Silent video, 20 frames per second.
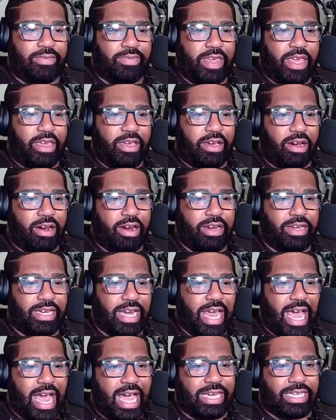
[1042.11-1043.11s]
they are
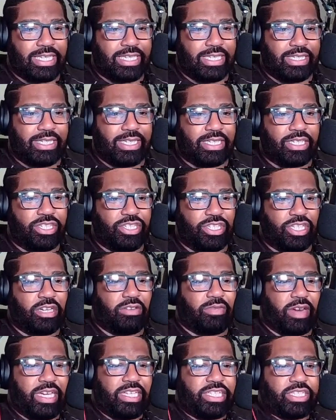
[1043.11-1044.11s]
not this
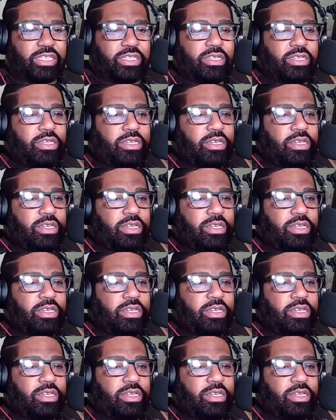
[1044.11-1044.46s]
generation.